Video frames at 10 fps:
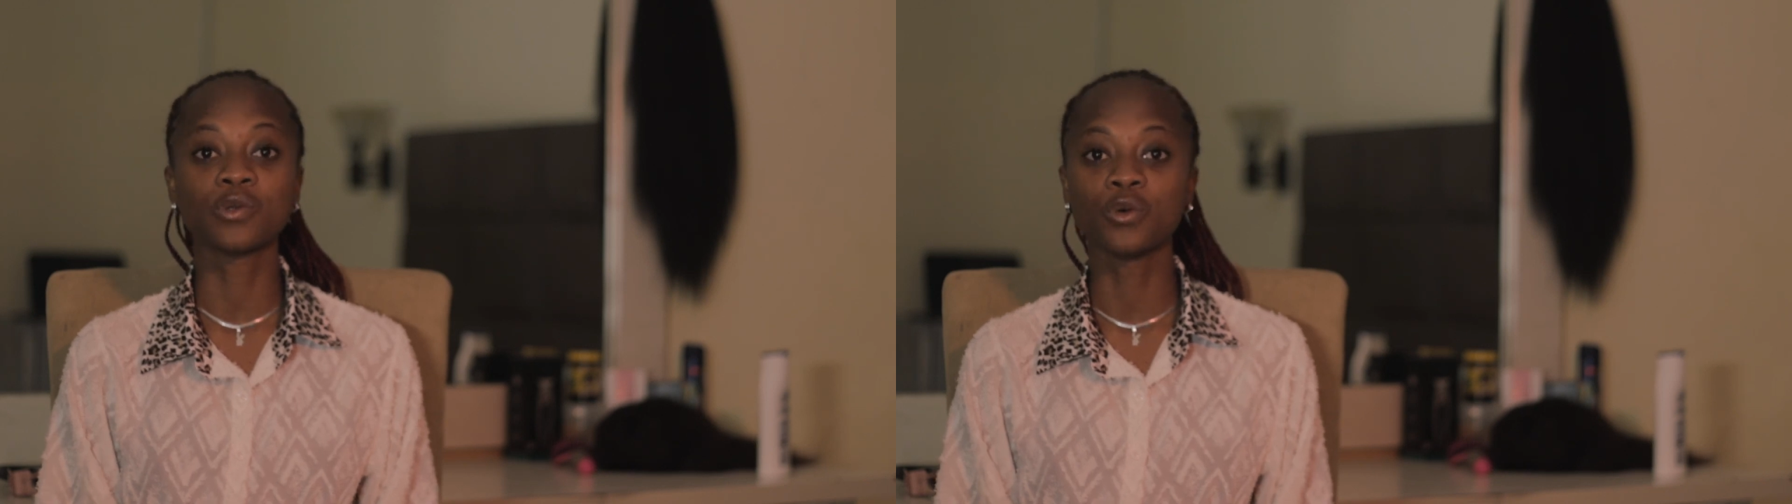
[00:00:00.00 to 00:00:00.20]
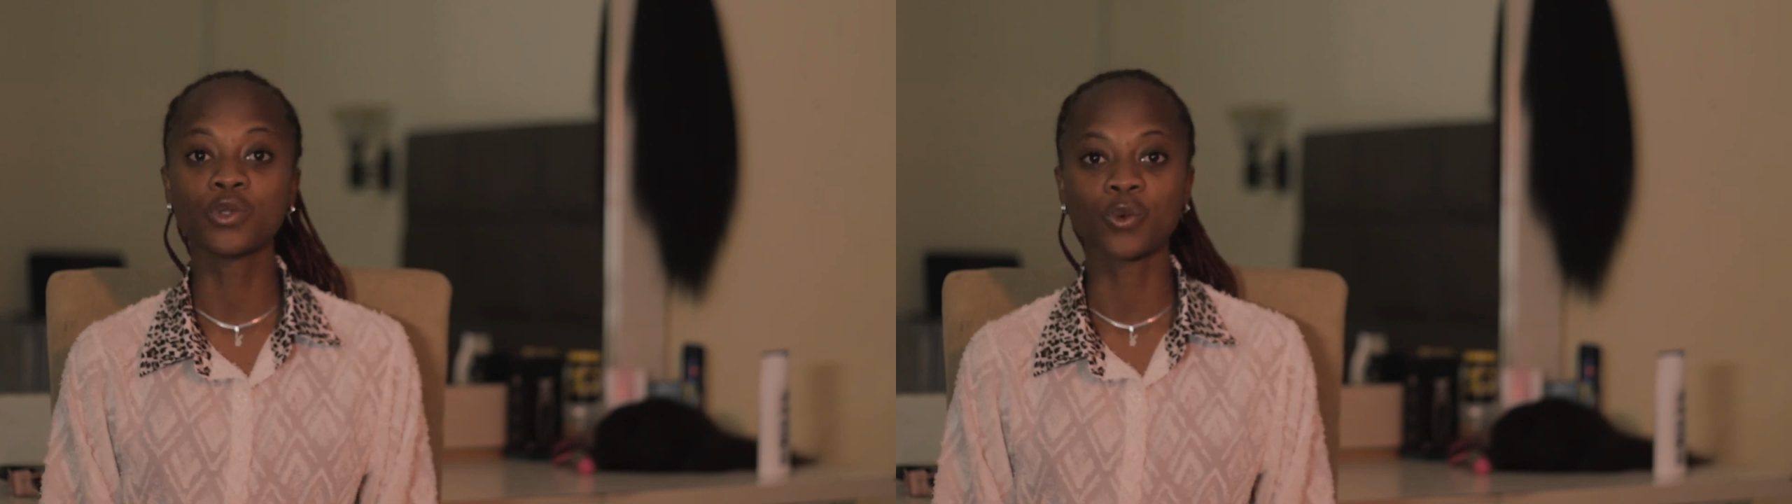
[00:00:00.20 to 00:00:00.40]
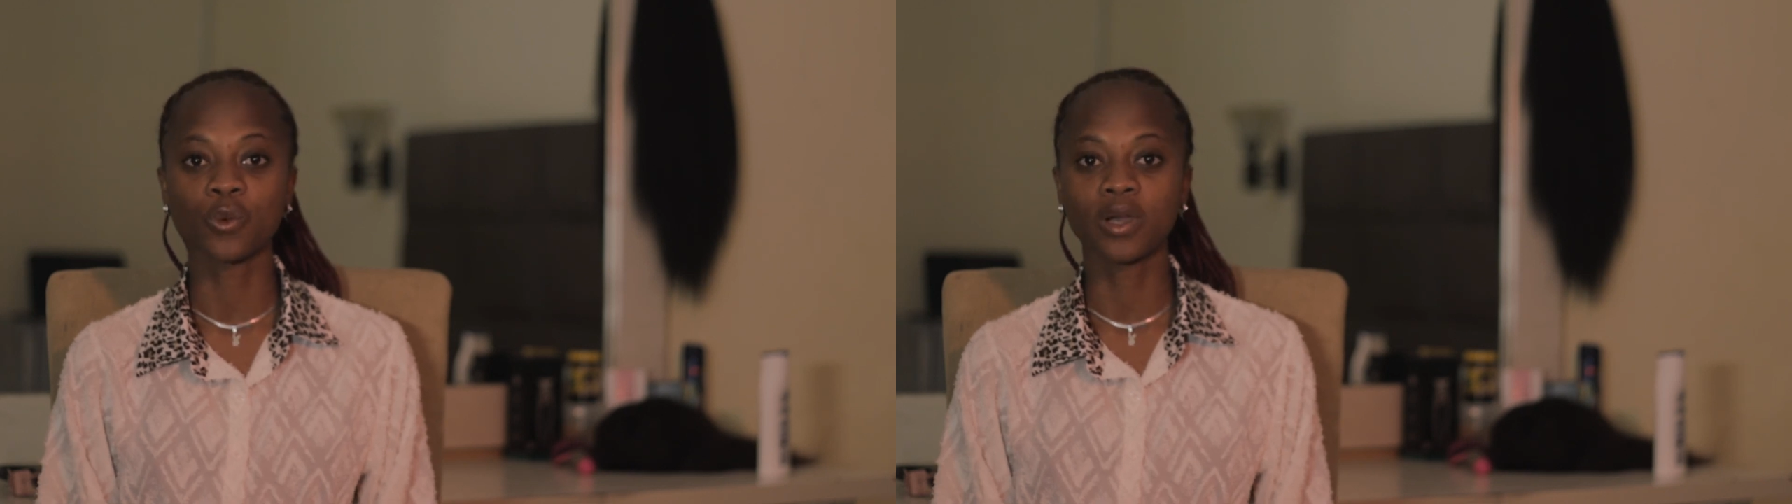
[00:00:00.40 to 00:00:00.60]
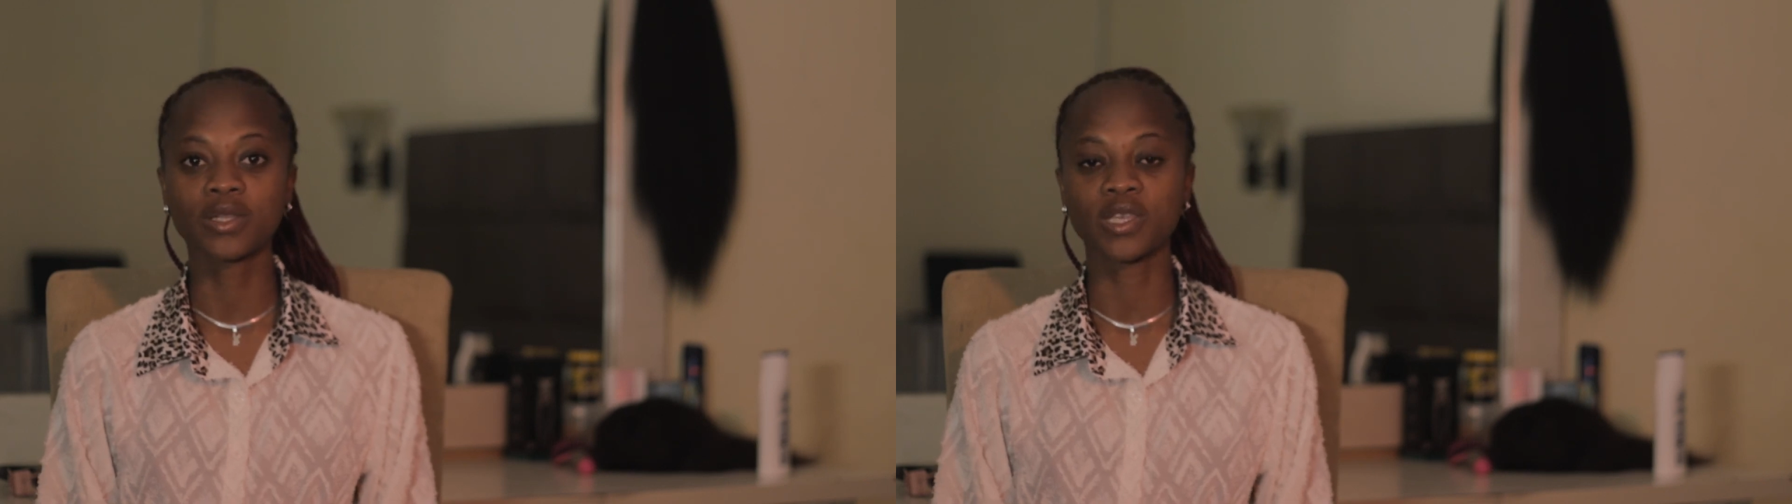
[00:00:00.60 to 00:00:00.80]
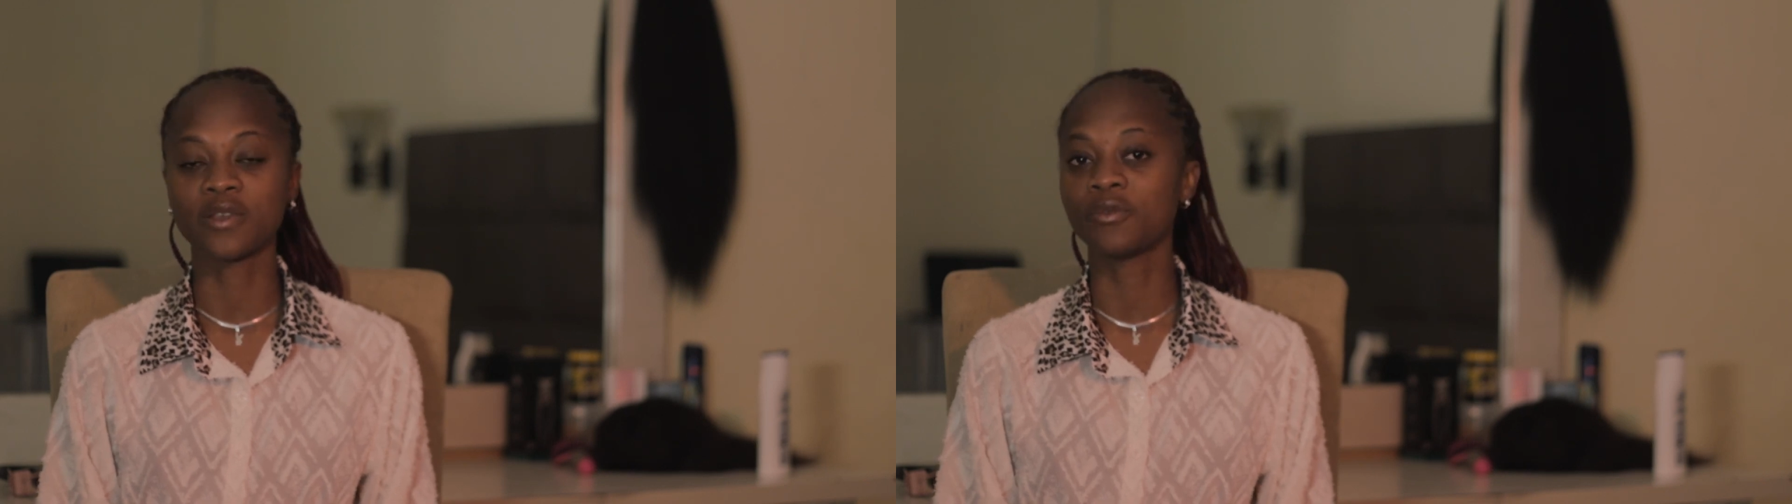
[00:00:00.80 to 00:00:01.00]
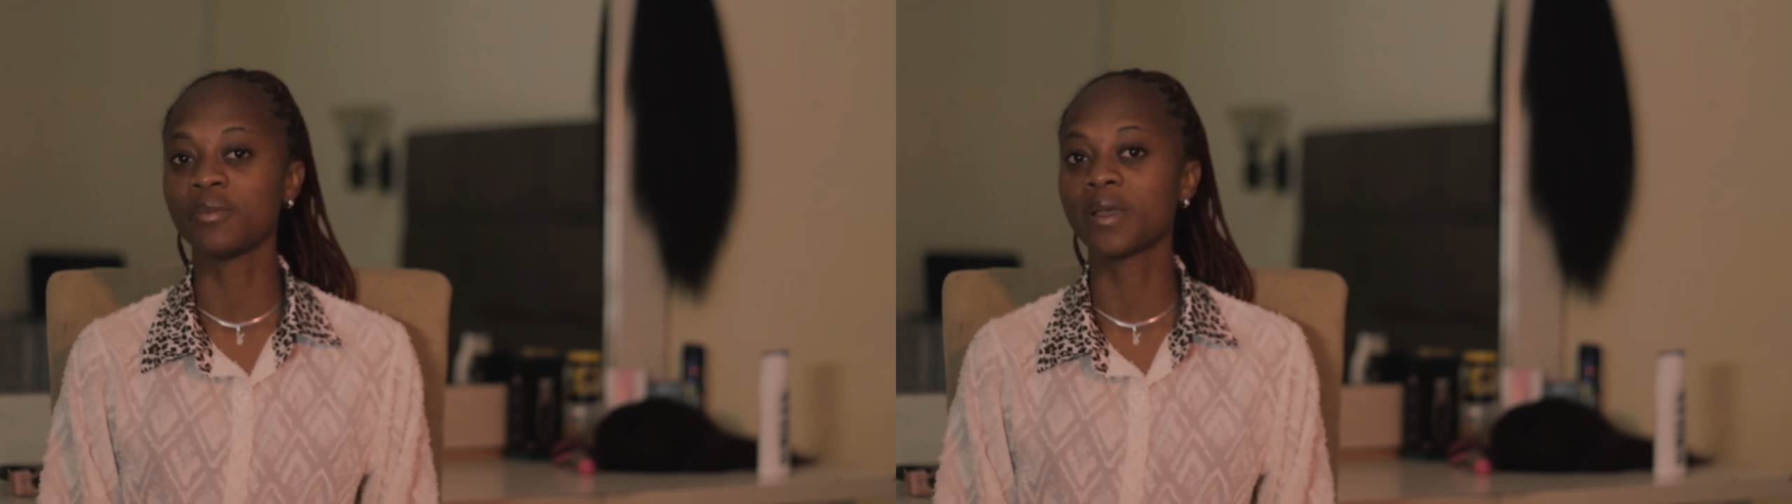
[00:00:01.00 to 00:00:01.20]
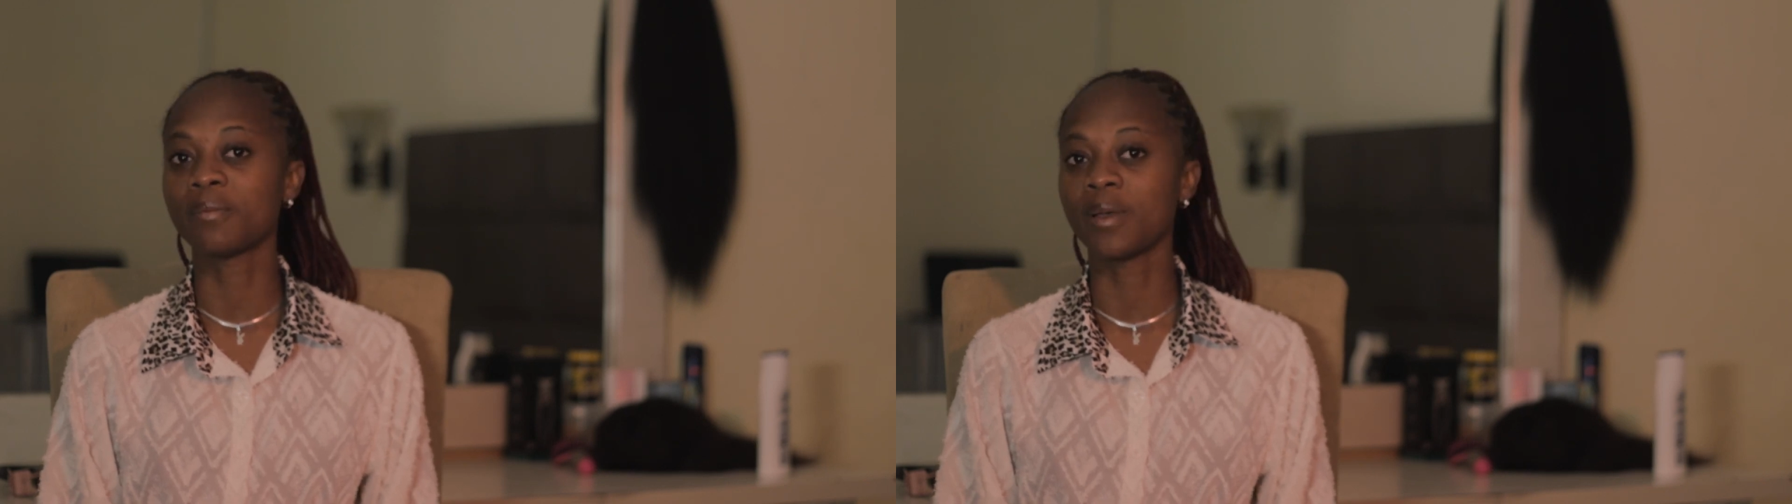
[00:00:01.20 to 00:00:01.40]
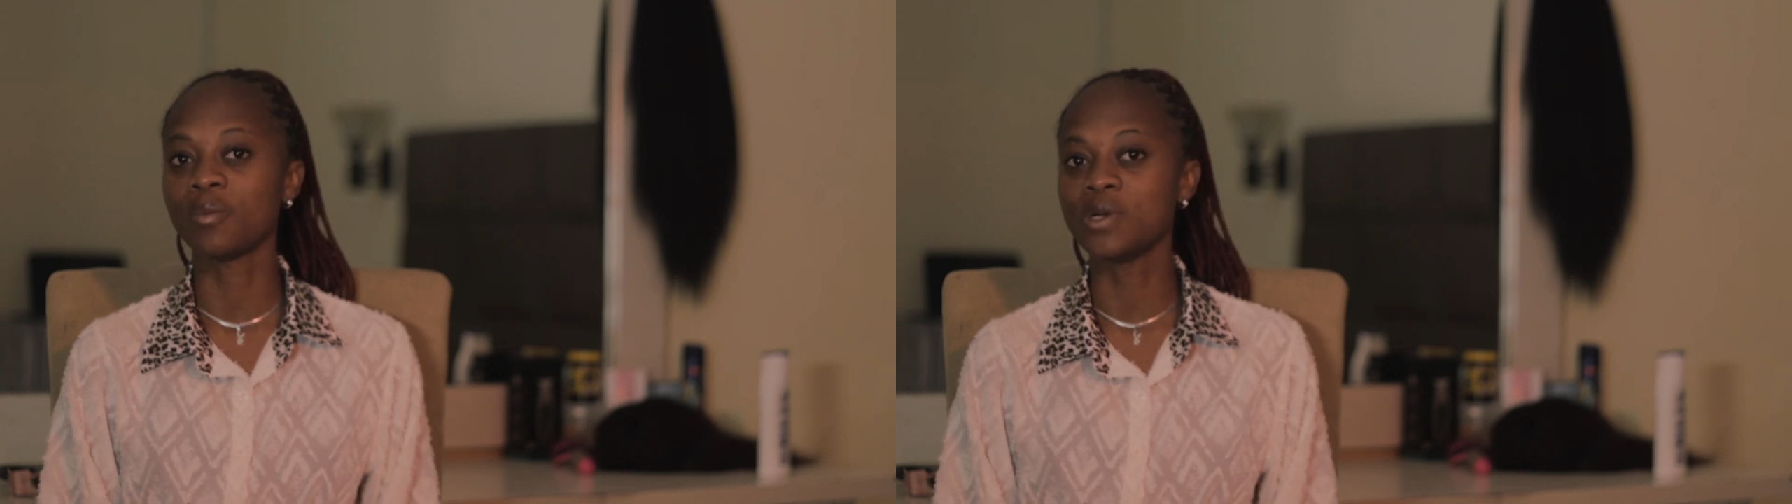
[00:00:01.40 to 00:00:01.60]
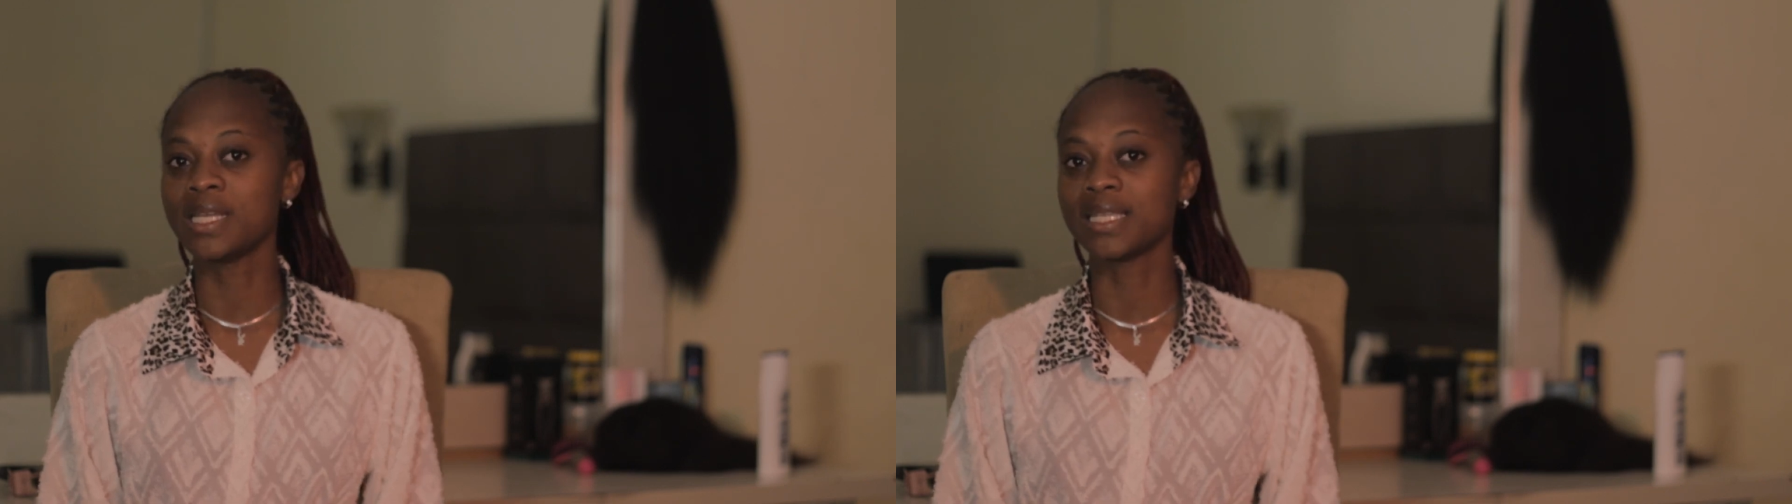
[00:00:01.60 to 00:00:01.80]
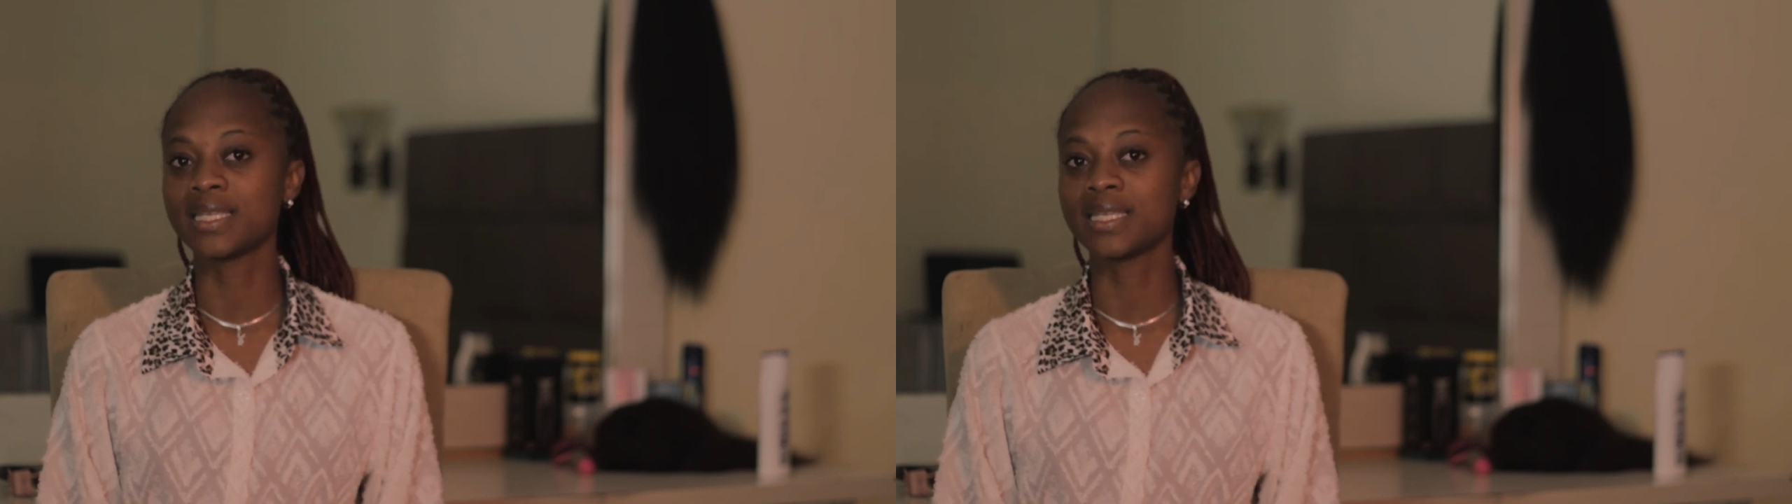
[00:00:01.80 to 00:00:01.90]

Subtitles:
to go to work to even make my money,